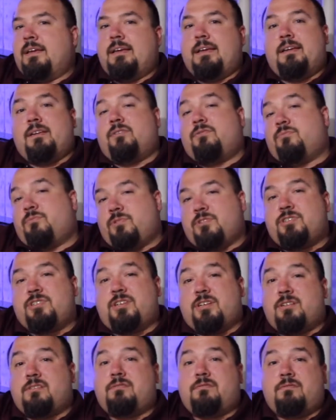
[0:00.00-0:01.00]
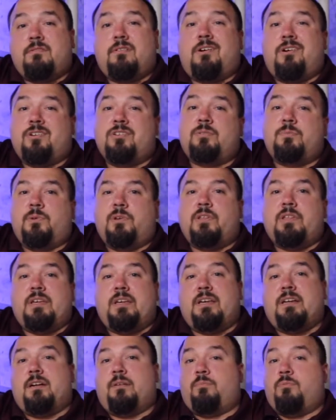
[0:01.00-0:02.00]
and which could
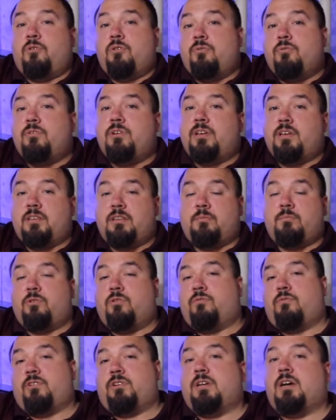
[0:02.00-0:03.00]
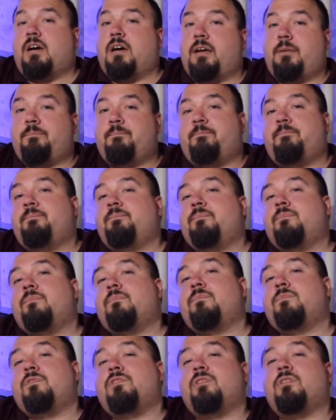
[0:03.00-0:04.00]
ultimately end up ruining them over time.
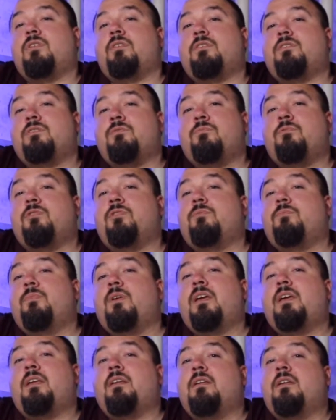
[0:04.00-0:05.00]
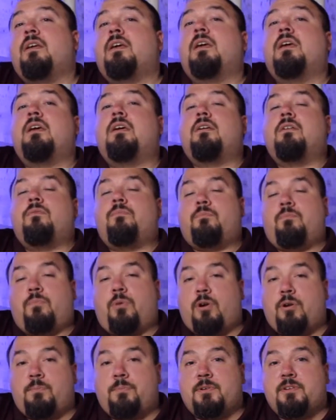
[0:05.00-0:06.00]
So that's the real main
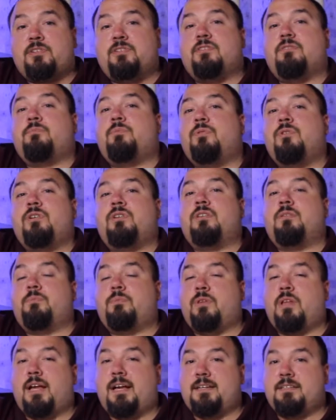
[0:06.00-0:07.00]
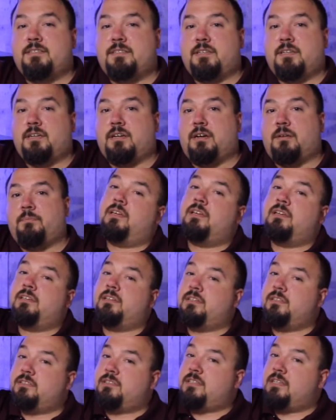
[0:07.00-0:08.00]
purpose of putting the plastic up. It
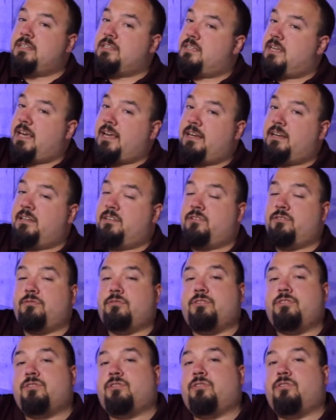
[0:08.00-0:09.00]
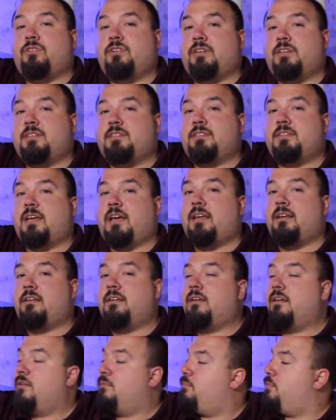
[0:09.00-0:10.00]
does contain it to a certain extent,
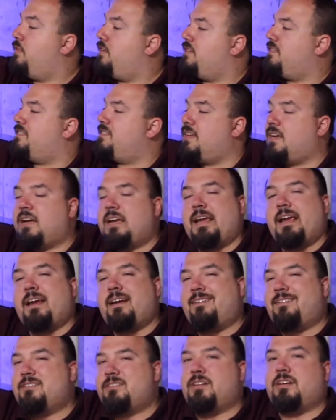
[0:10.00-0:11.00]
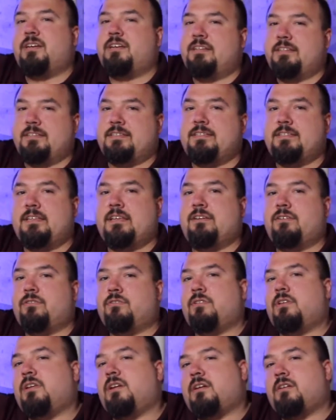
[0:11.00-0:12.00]
but it's not airtight sealed,
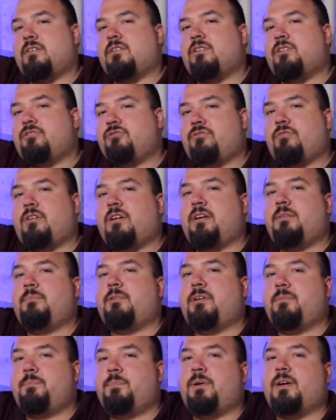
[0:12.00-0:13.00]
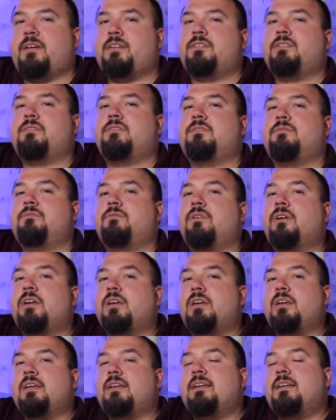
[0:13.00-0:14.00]
and I'm going to try my best to
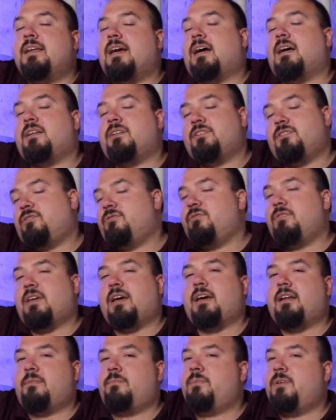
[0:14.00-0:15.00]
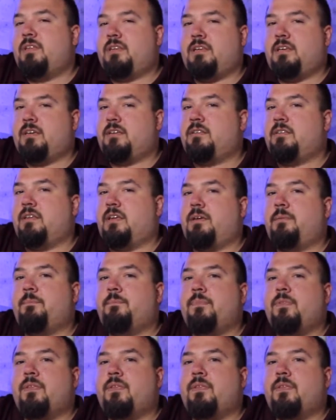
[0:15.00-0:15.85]
not do that immediately.